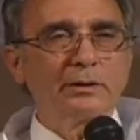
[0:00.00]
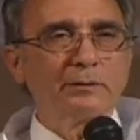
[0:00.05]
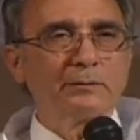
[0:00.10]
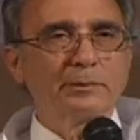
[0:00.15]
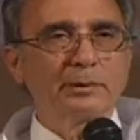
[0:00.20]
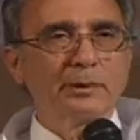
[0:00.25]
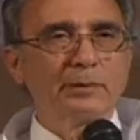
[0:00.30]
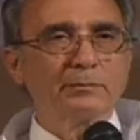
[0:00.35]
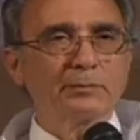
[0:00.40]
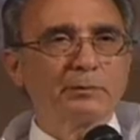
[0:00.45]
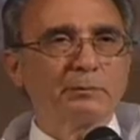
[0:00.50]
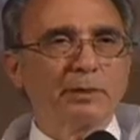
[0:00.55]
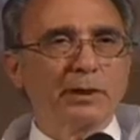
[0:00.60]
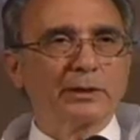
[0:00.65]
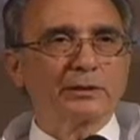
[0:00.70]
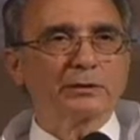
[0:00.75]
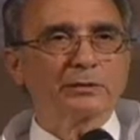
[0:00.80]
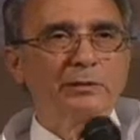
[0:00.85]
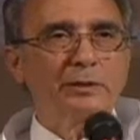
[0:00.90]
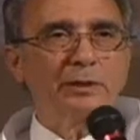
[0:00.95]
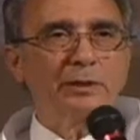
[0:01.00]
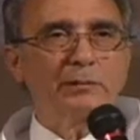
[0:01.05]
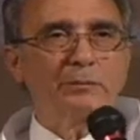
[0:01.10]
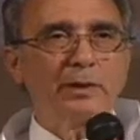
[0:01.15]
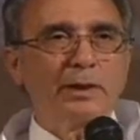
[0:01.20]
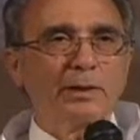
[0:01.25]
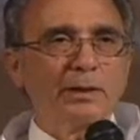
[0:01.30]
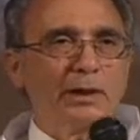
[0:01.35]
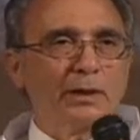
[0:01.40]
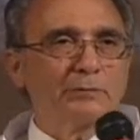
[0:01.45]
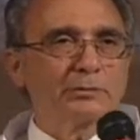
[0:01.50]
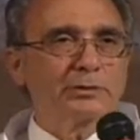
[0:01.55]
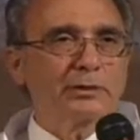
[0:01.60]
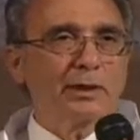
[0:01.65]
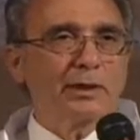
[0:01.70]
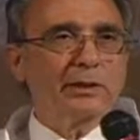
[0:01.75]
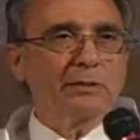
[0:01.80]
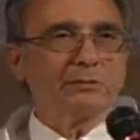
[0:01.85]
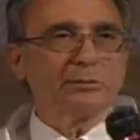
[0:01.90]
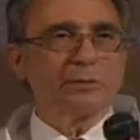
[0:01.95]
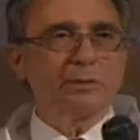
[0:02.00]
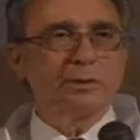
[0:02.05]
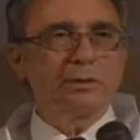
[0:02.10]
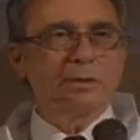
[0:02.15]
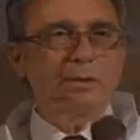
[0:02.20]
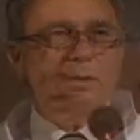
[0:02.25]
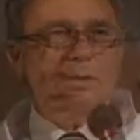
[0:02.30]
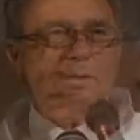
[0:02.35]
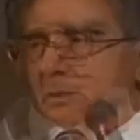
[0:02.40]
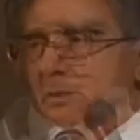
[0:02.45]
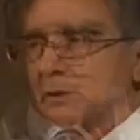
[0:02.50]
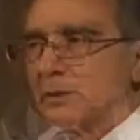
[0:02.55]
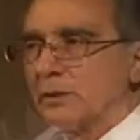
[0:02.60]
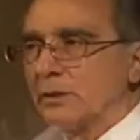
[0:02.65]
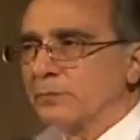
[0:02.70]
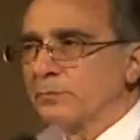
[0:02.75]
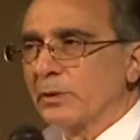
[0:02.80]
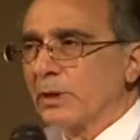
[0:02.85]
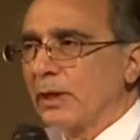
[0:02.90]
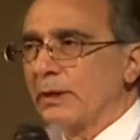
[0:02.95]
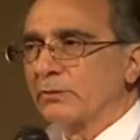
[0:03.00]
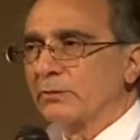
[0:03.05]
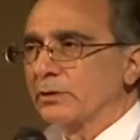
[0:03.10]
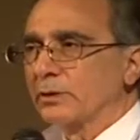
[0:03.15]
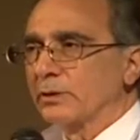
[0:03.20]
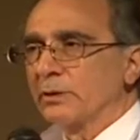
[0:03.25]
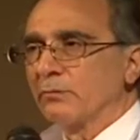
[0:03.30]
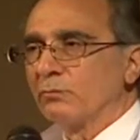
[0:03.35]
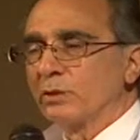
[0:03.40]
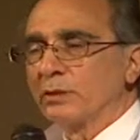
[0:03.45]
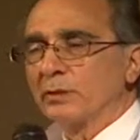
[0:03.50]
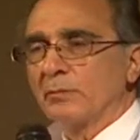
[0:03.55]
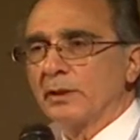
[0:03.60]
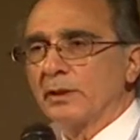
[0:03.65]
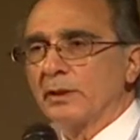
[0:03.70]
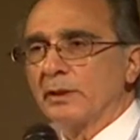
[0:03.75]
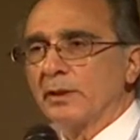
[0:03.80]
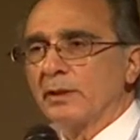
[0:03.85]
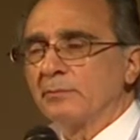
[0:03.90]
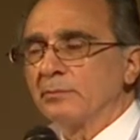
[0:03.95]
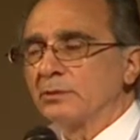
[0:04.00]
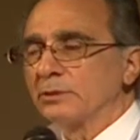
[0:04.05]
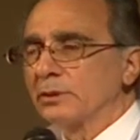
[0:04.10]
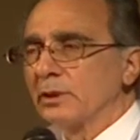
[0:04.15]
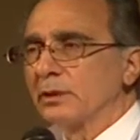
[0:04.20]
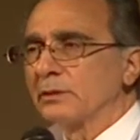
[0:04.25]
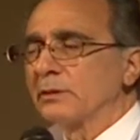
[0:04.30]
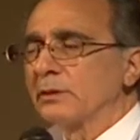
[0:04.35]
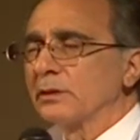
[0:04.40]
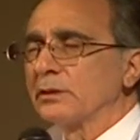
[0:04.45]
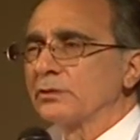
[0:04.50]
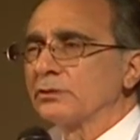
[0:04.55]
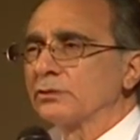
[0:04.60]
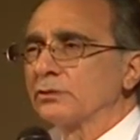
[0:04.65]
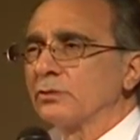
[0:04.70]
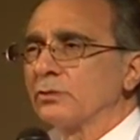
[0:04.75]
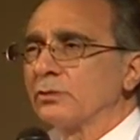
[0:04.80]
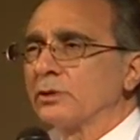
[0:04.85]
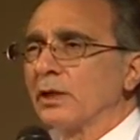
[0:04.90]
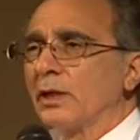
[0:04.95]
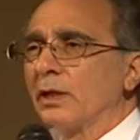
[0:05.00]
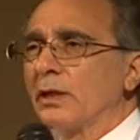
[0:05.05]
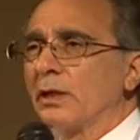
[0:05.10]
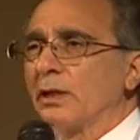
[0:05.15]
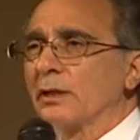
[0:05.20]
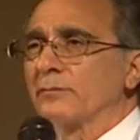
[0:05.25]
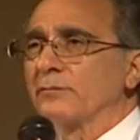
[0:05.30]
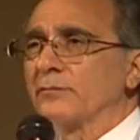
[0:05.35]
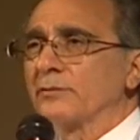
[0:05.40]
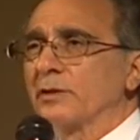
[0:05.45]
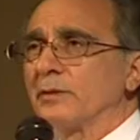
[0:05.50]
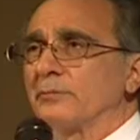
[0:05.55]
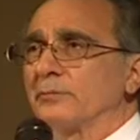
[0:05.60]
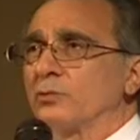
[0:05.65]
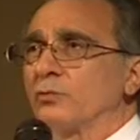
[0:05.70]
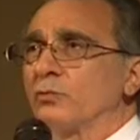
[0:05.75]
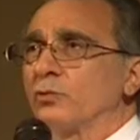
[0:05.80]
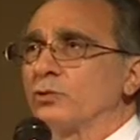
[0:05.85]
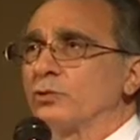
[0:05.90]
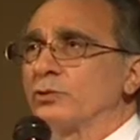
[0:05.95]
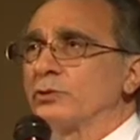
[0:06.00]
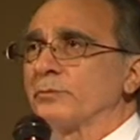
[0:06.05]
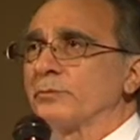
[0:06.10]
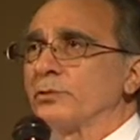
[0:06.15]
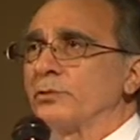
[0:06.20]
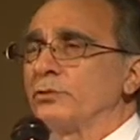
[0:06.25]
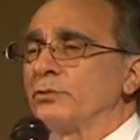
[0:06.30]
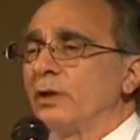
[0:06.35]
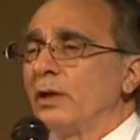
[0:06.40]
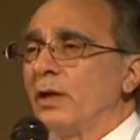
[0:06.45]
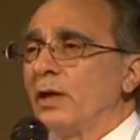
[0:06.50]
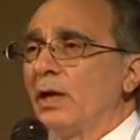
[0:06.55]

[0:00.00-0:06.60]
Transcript: come to bless me, and my name's not even on the list, but I don't care whether my name is on the list or not. I have come to worship you.